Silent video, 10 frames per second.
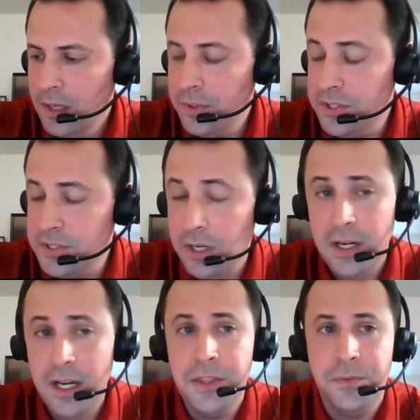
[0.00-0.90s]
We
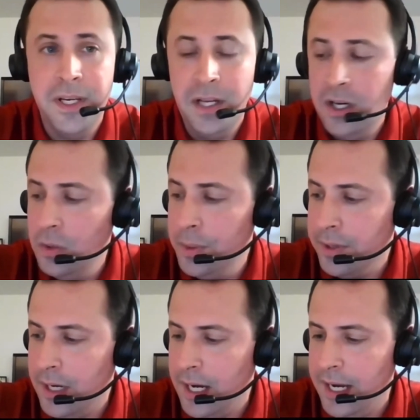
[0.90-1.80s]
started out 3-0. We were
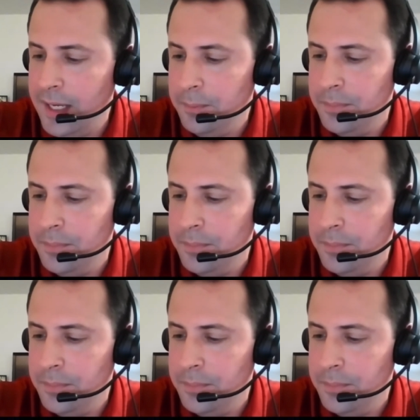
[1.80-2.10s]
hot,